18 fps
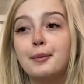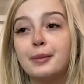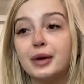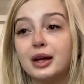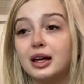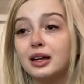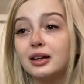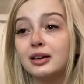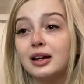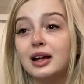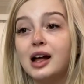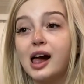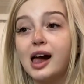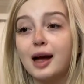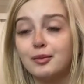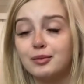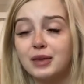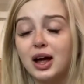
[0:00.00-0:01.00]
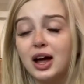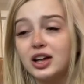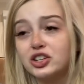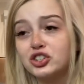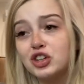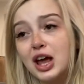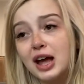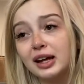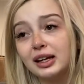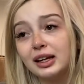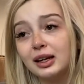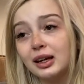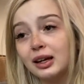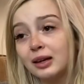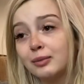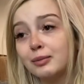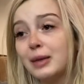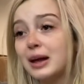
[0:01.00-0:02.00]
but I'm not
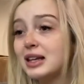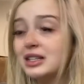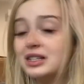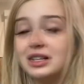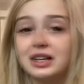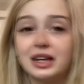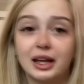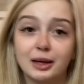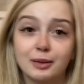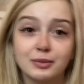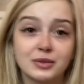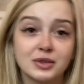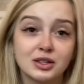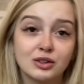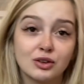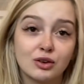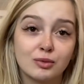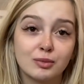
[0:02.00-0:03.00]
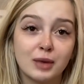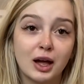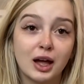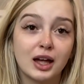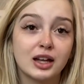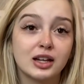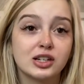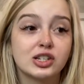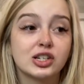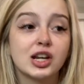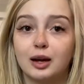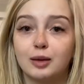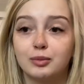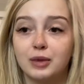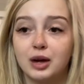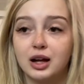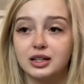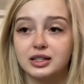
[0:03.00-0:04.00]
checking my DMs so much.
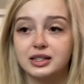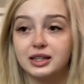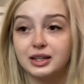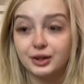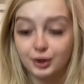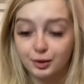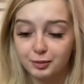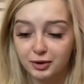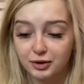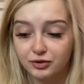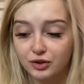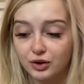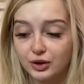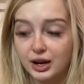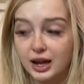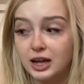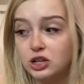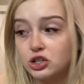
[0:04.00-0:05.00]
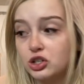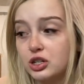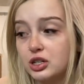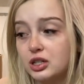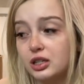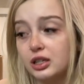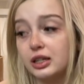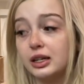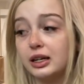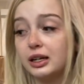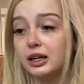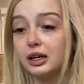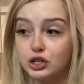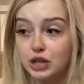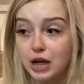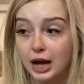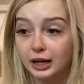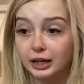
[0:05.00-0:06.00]
I'm not sitting on my phone anxiously
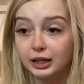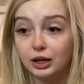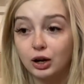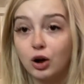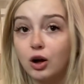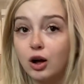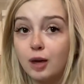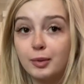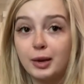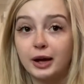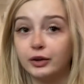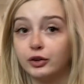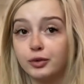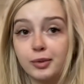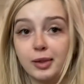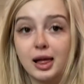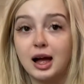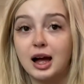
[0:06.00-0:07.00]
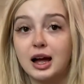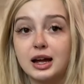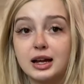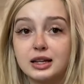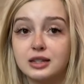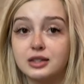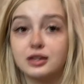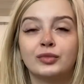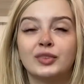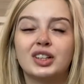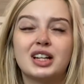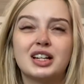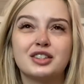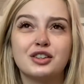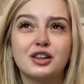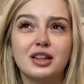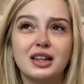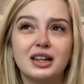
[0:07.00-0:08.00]
checking all my replies.
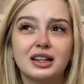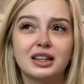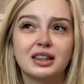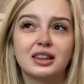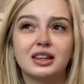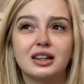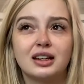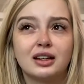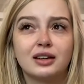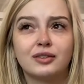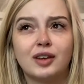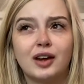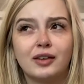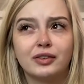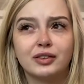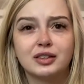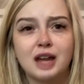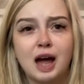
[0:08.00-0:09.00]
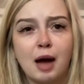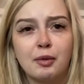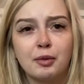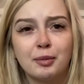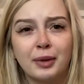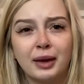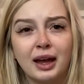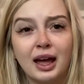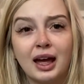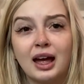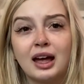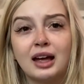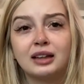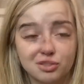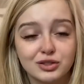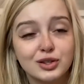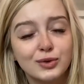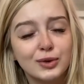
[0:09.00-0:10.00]
That's all I can think of off the top of my
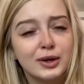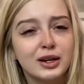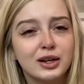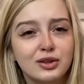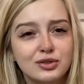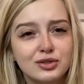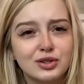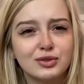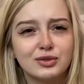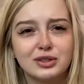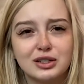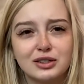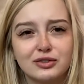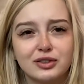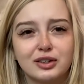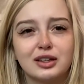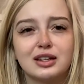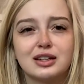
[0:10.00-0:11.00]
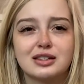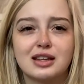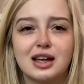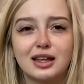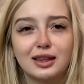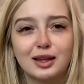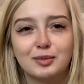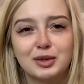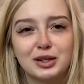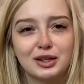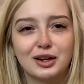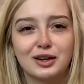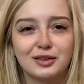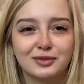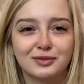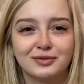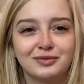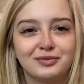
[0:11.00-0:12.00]
head. So what do you do when you're feeling sad? Let me
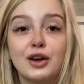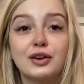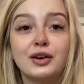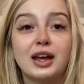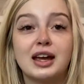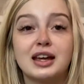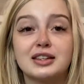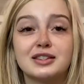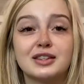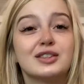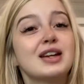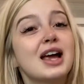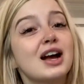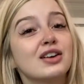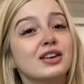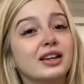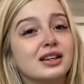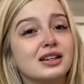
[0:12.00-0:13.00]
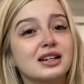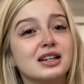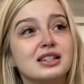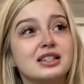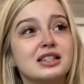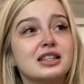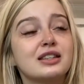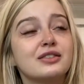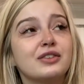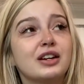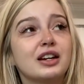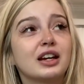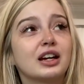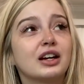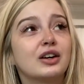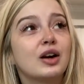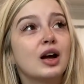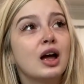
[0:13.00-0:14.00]
know. Okay, so now getting into the
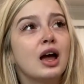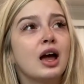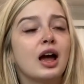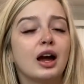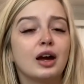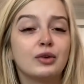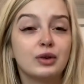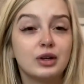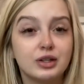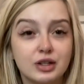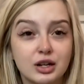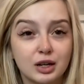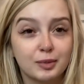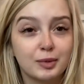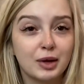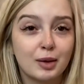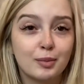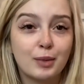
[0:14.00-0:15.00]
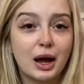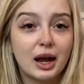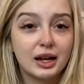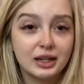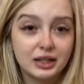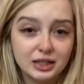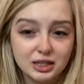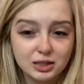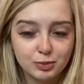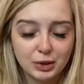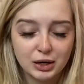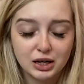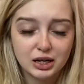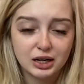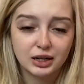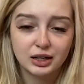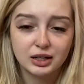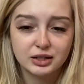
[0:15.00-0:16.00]
video, I want to talk about my
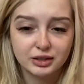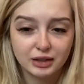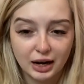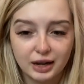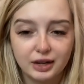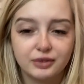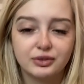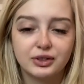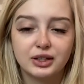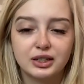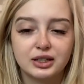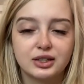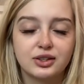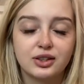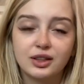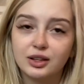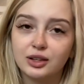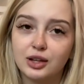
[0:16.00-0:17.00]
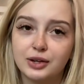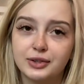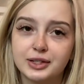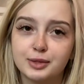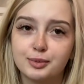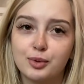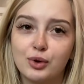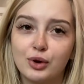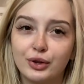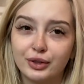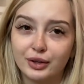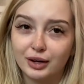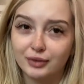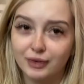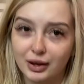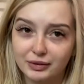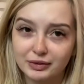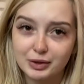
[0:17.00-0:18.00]
experience, kind of getting to the lowest point that
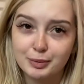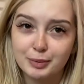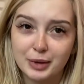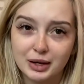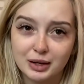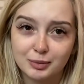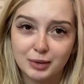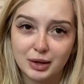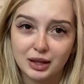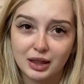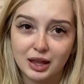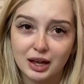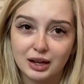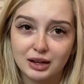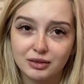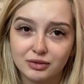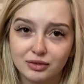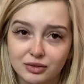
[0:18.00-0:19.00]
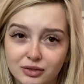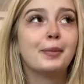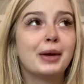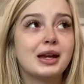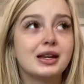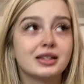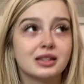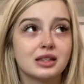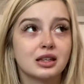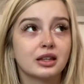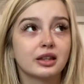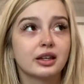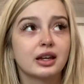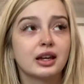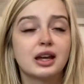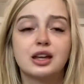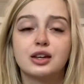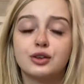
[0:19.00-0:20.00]
I've ever been in my life.
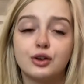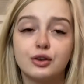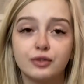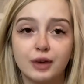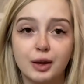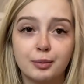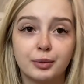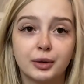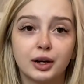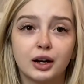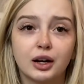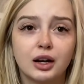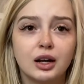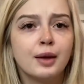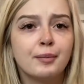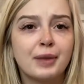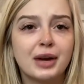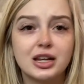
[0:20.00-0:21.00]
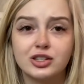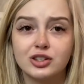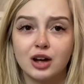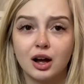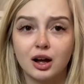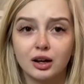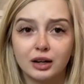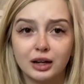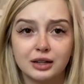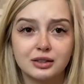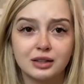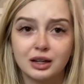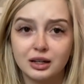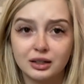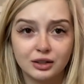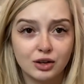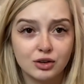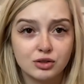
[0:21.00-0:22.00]
Basically, in November, my dog got
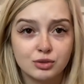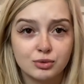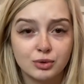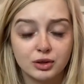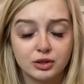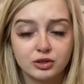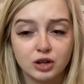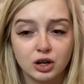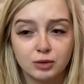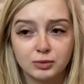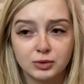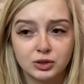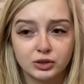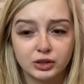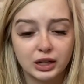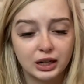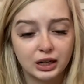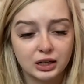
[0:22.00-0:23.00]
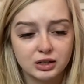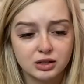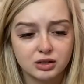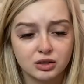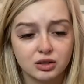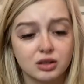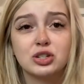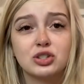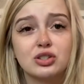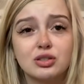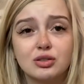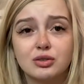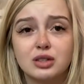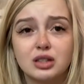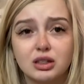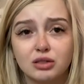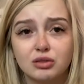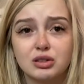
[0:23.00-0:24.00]
diagnosed with terminal cancer. She's
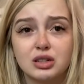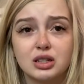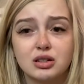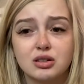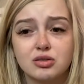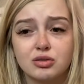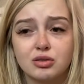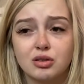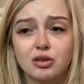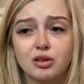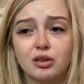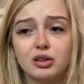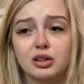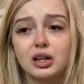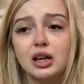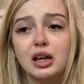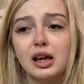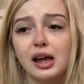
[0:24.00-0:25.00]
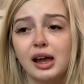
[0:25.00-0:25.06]
only 3 years old,